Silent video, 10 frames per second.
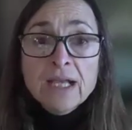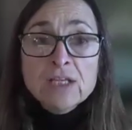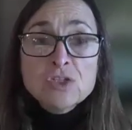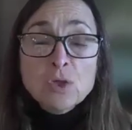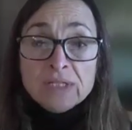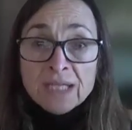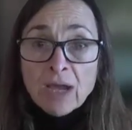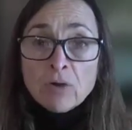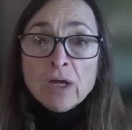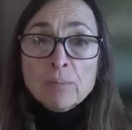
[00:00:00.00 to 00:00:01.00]
And so it
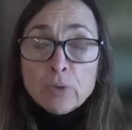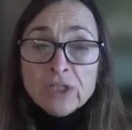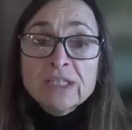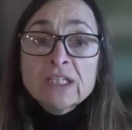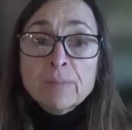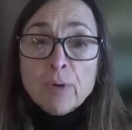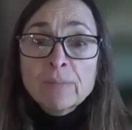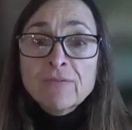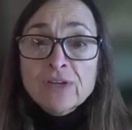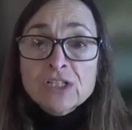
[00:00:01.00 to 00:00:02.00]
now got put in the
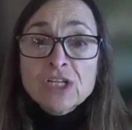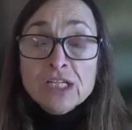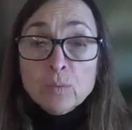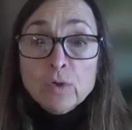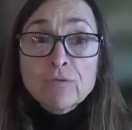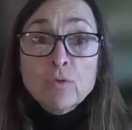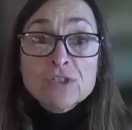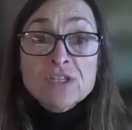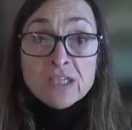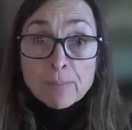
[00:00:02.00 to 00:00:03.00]
Department of Education and
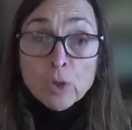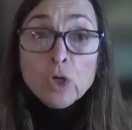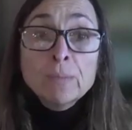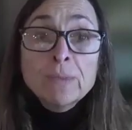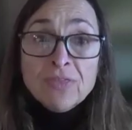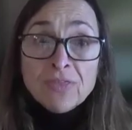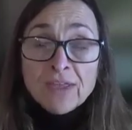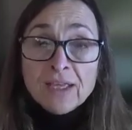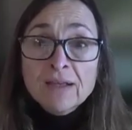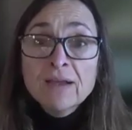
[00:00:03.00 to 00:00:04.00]
Workforce as a permanent
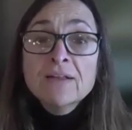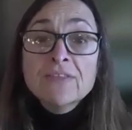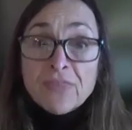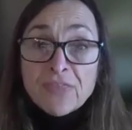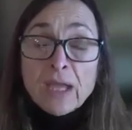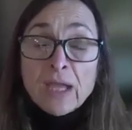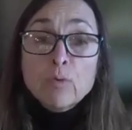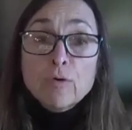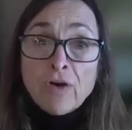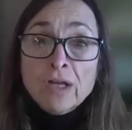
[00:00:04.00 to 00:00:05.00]
thing that they
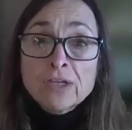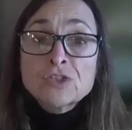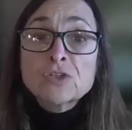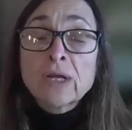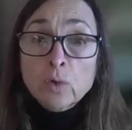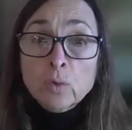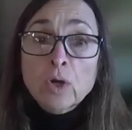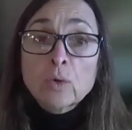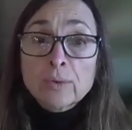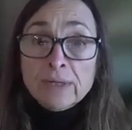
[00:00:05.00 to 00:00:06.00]
will foster and
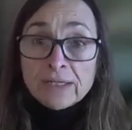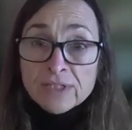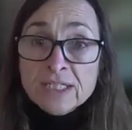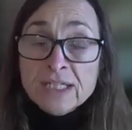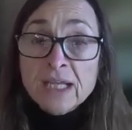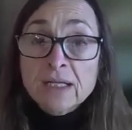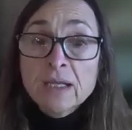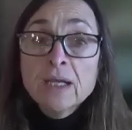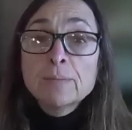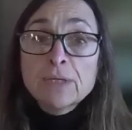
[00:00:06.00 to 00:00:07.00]
grow around the state,
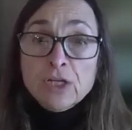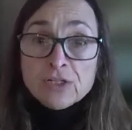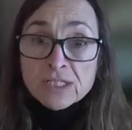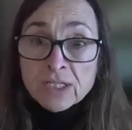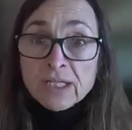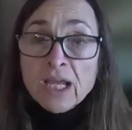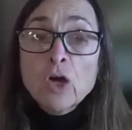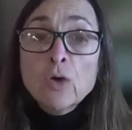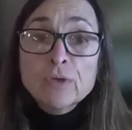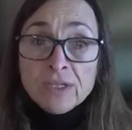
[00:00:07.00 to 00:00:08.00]
because it's going to
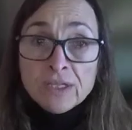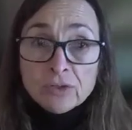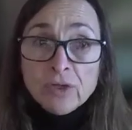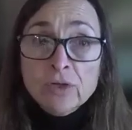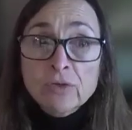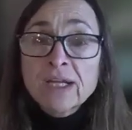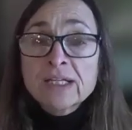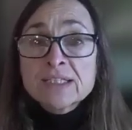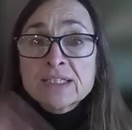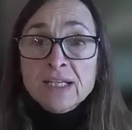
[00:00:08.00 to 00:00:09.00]
help with kindergarten
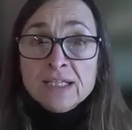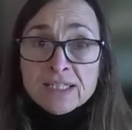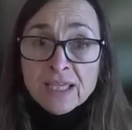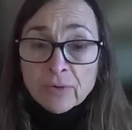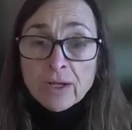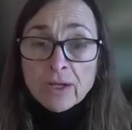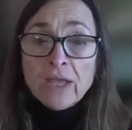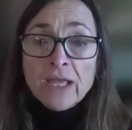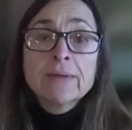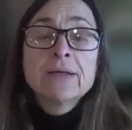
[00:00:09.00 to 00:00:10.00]
readiness, etc.
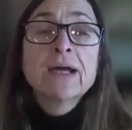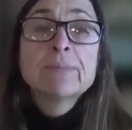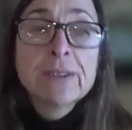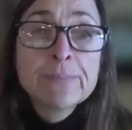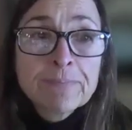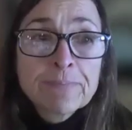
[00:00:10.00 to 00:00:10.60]
Okay, I'm done.